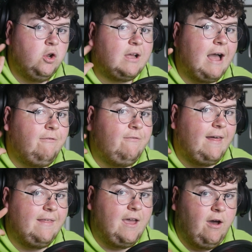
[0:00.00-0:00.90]
Look how
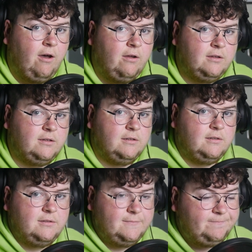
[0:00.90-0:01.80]
fat they are.
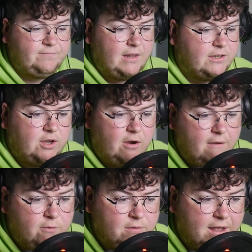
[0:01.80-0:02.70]
Sorry I
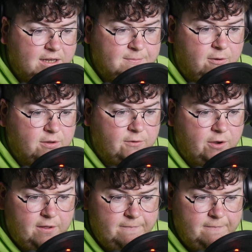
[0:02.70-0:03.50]
ruined that experience for you.